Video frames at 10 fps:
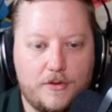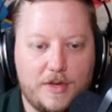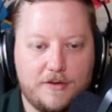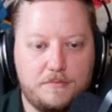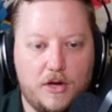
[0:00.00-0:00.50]
We
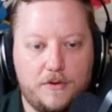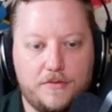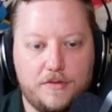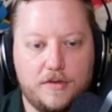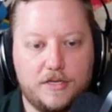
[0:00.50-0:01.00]
have both
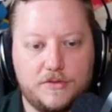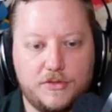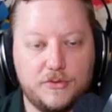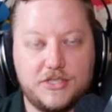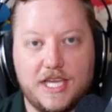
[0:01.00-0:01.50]
the
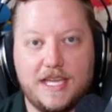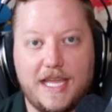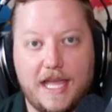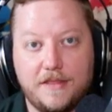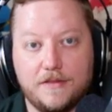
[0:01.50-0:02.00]
2-set
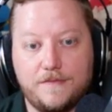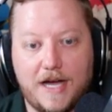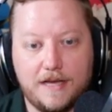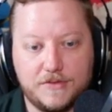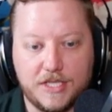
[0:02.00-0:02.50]
and the
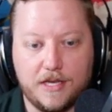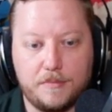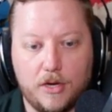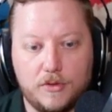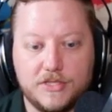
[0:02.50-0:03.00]
5-set
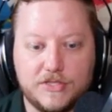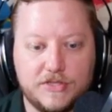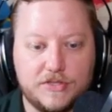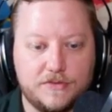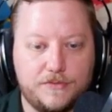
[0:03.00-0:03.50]

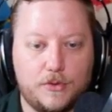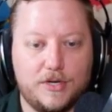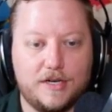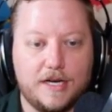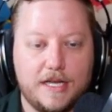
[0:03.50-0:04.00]
bonuses
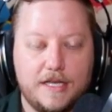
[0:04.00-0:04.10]
for